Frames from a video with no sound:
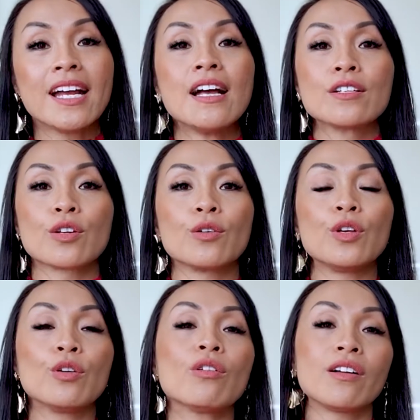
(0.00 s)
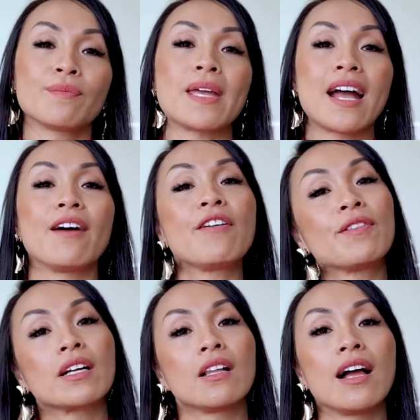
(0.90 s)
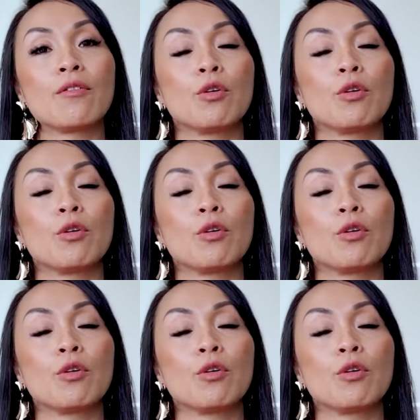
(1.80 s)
So you, on behalf of the client,